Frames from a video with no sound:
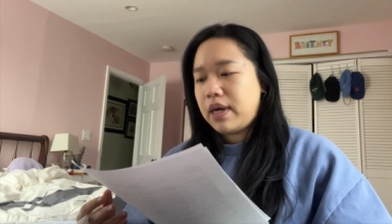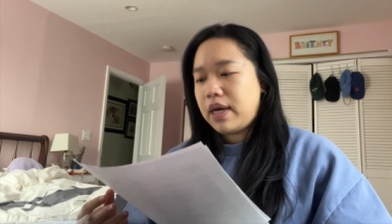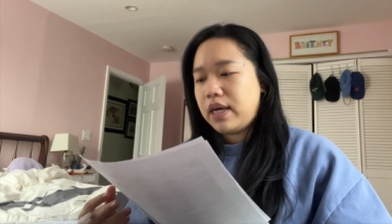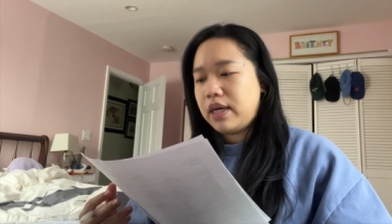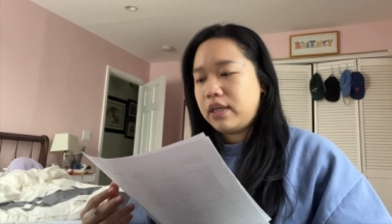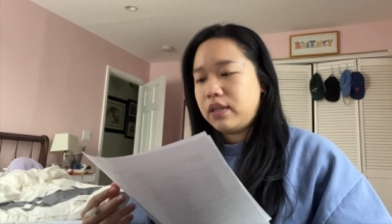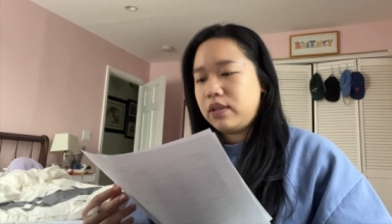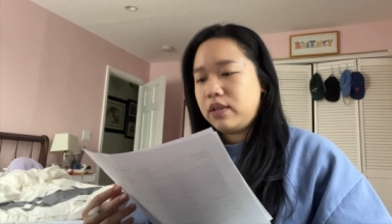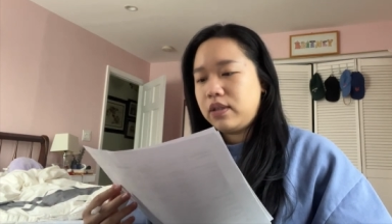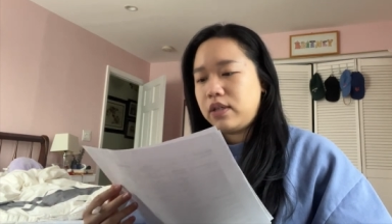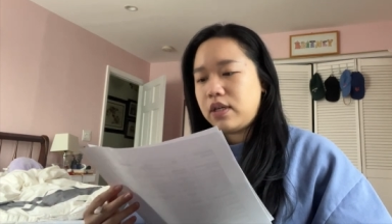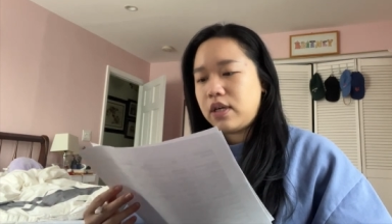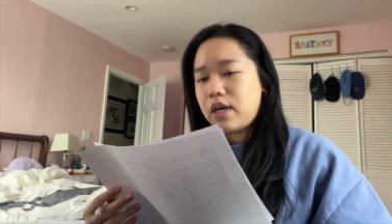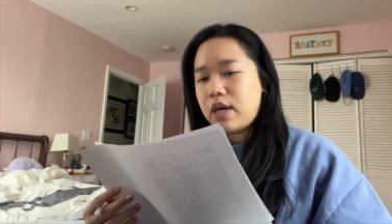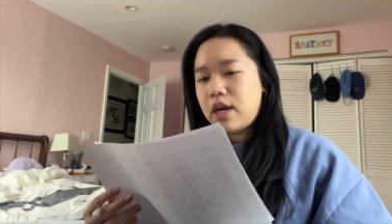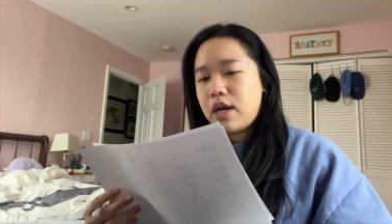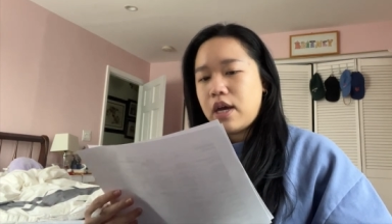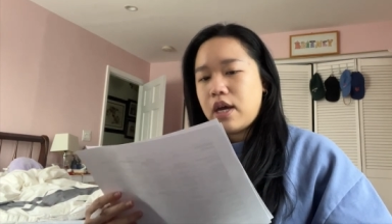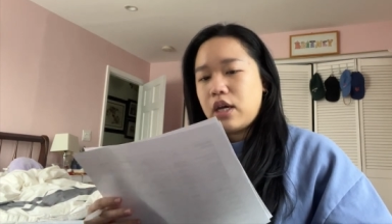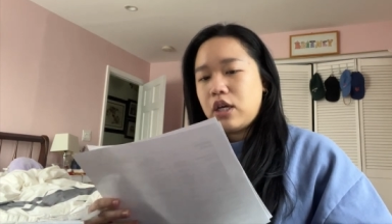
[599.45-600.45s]
And
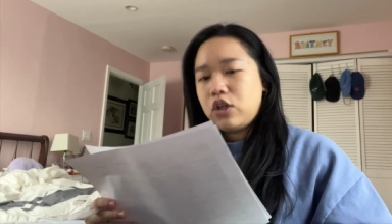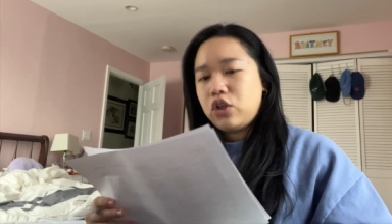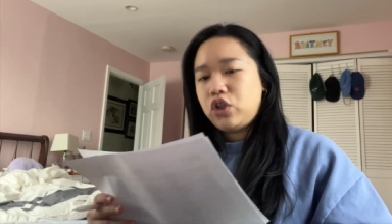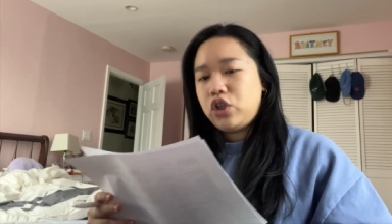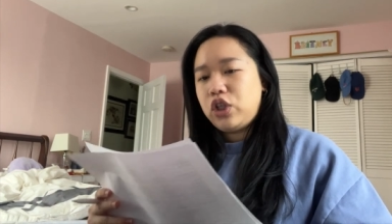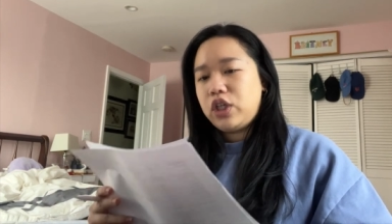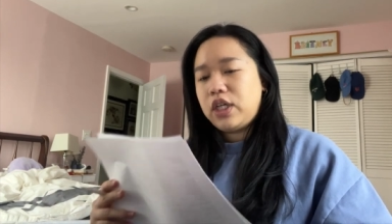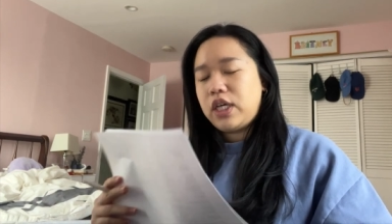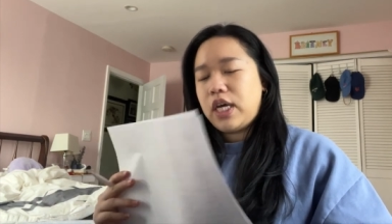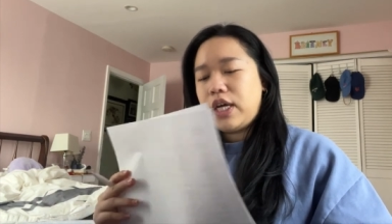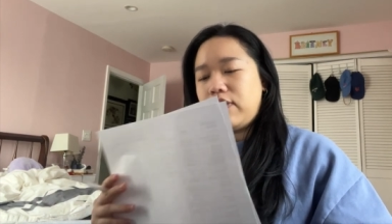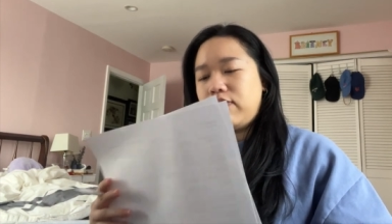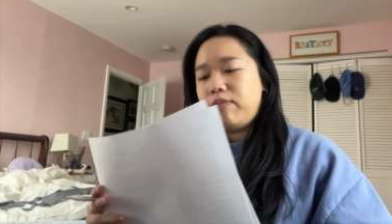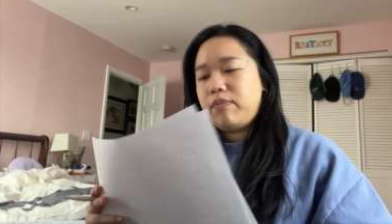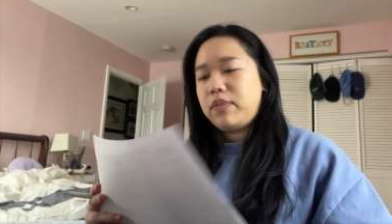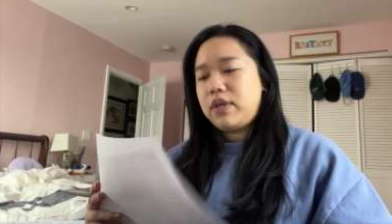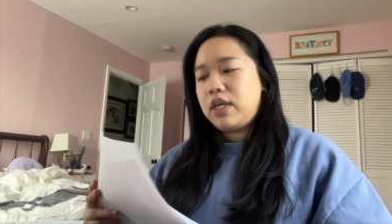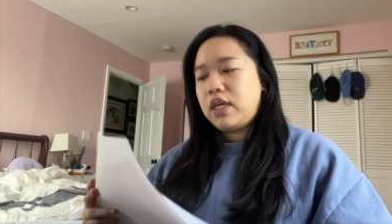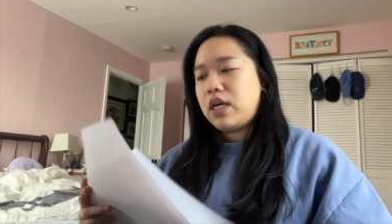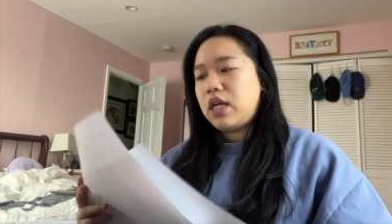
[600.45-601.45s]
she gave
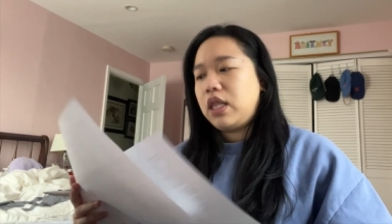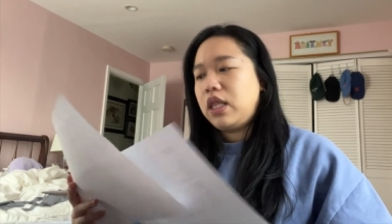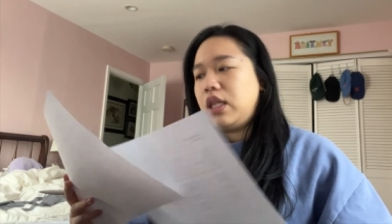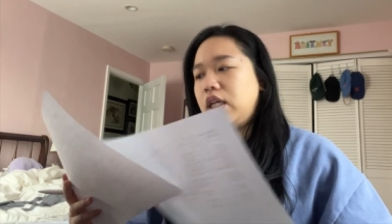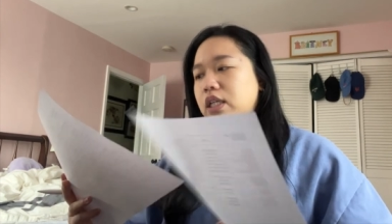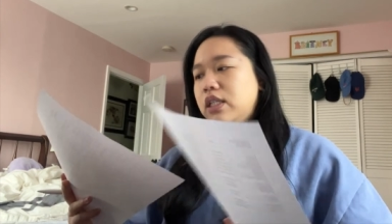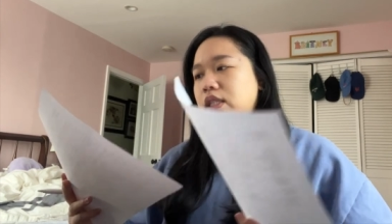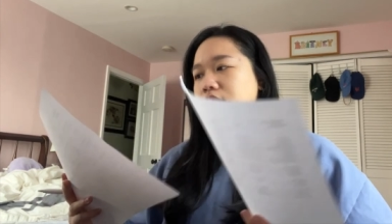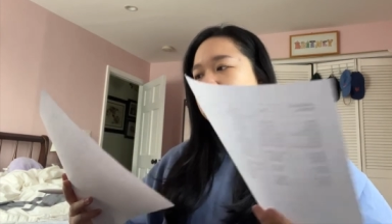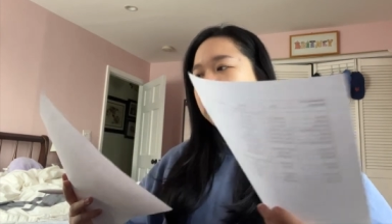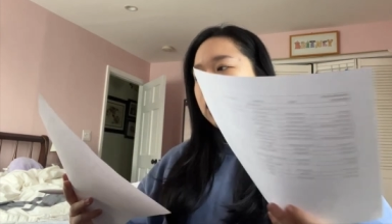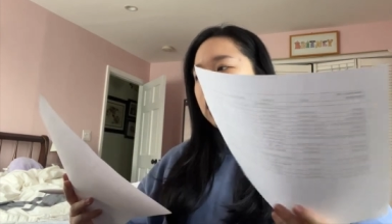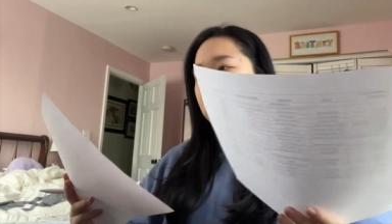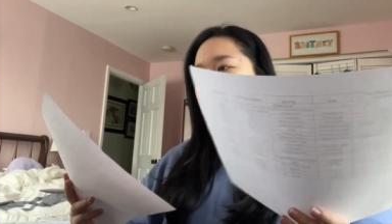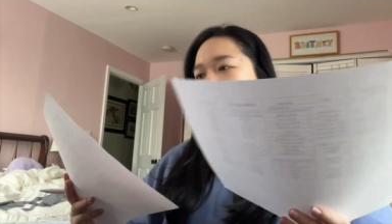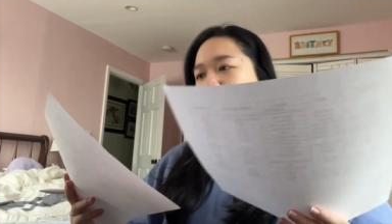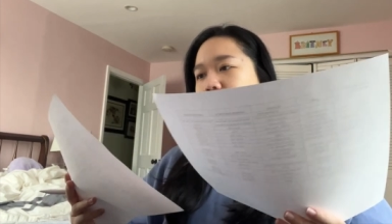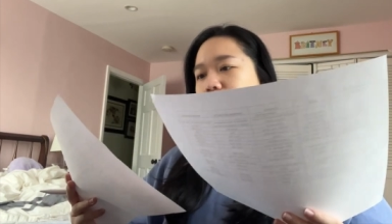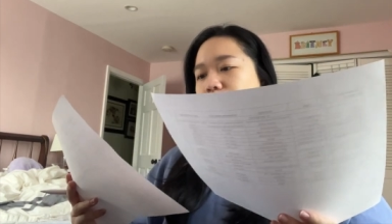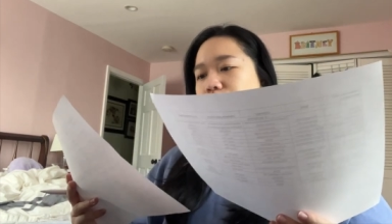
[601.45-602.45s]
me a list
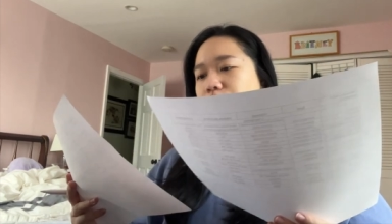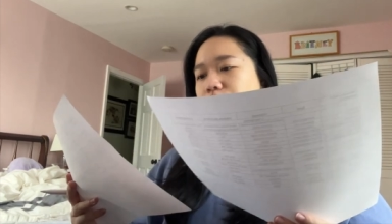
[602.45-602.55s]
of